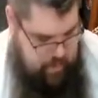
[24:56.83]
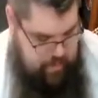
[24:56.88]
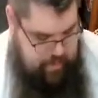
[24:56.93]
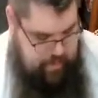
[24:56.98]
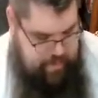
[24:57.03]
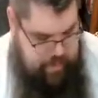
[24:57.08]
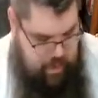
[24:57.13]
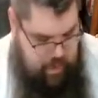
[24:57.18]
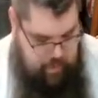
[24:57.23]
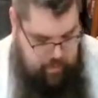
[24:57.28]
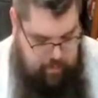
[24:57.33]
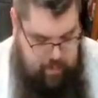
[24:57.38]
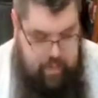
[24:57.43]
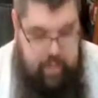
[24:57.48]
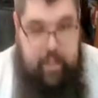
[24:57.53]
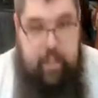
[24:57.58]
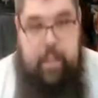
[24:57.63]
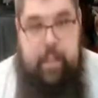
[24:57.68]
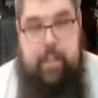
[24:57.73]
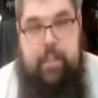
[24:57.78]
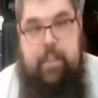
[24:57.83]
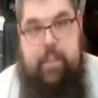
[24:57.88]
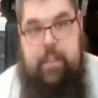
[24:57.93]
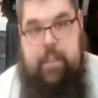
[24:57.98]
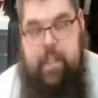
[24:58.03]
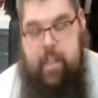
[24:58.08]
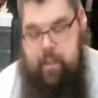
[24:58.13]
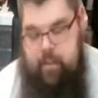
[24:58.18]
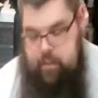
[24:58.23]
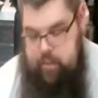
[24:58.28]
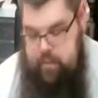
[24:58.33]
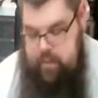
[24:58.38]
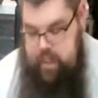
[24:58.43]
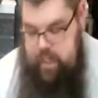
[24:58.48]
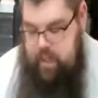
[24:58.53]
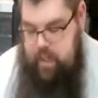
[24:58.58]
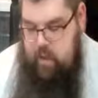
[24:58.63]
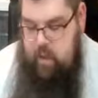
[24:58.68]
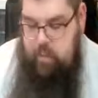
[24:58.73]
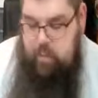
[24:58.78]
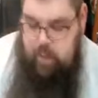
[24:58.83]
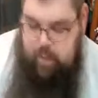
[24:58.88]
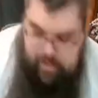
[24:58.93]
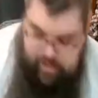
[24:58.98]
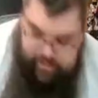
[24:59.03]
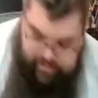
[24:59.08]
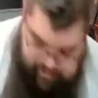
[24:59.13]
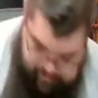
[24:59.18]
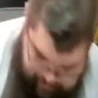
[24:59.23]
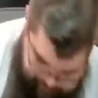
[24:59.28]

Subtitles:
So, let's take a look at our books.